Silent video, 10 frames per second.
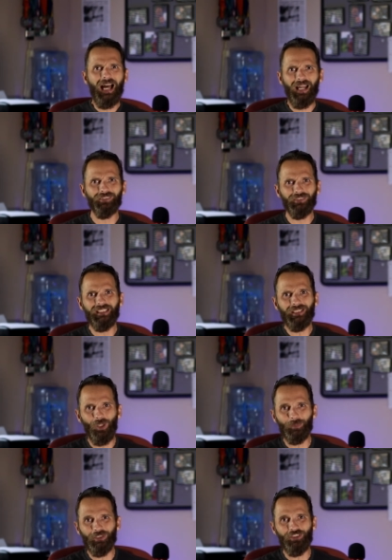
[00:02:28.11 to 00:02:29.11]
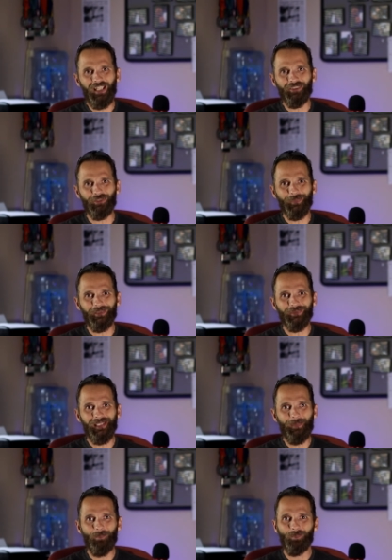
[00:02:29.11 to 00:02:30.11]
I really hope you challenge me,
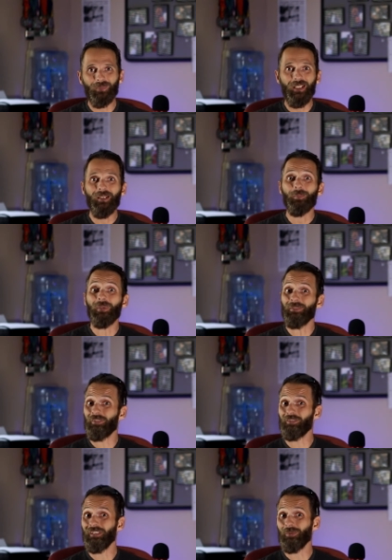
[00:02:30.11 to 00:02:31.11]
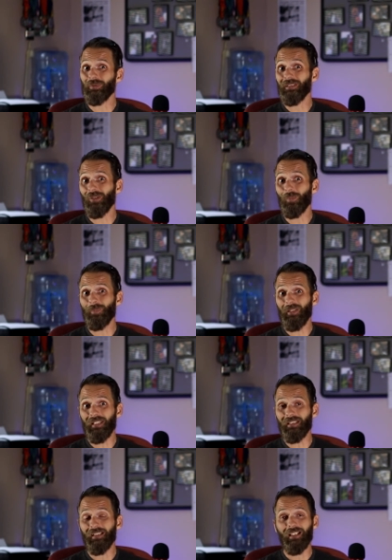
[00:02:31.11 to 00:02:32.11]
okay? But if you really want to go
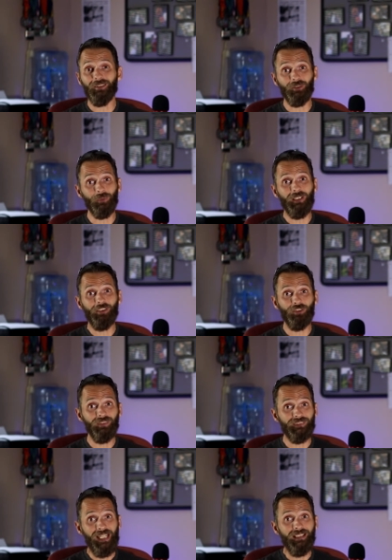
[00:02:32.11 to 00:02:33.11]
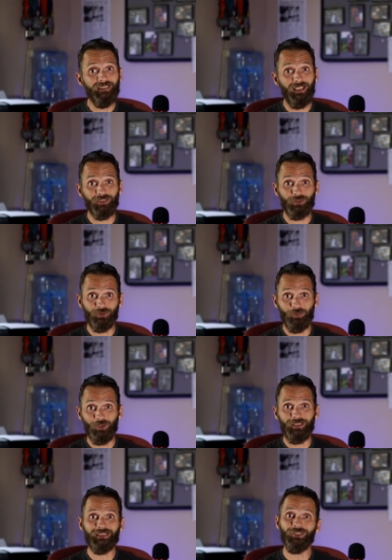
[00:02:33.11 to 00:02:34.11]
big, a donation of $10 or
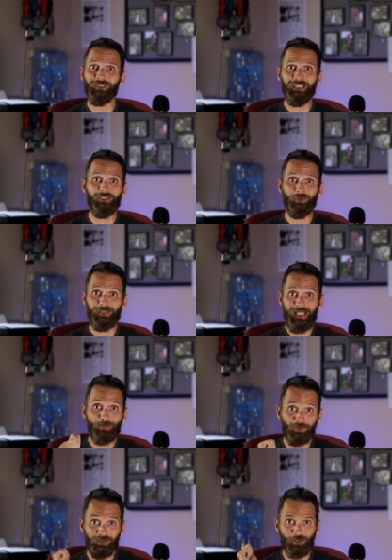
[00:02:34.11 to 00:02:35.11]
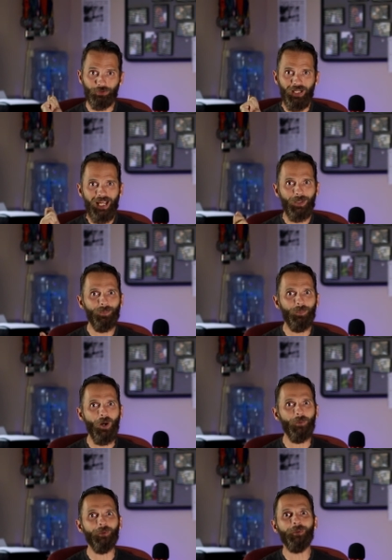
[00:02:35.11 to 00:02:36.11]
more is going to get you a lap around the track,
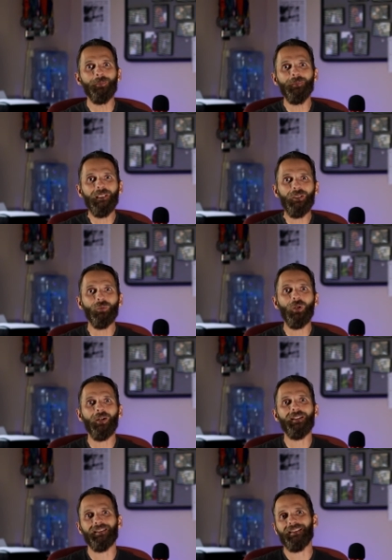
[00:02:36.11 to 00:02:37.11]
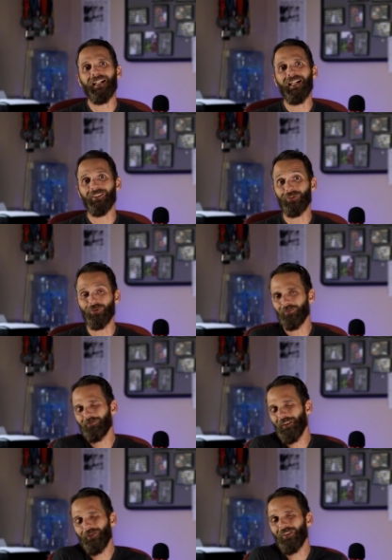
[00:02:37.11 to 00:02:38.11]
but with me wearing a
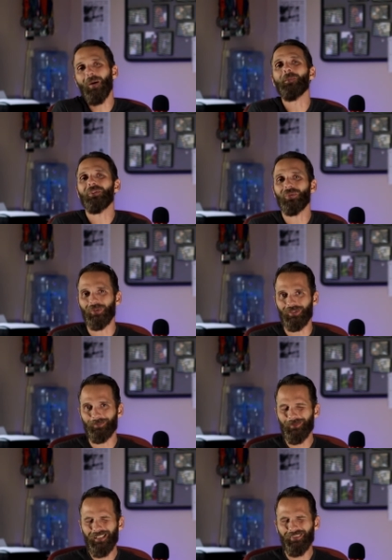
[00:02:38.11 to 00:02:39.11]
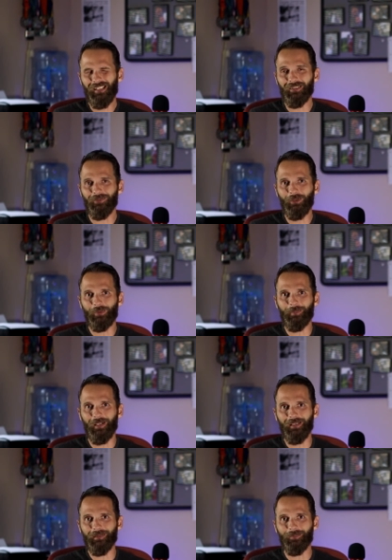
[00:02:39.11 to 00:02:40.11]
costume of some sort. I've got a few in
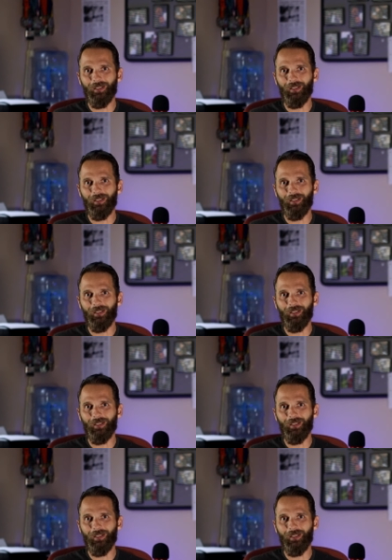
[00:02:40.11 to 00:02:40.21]
mind.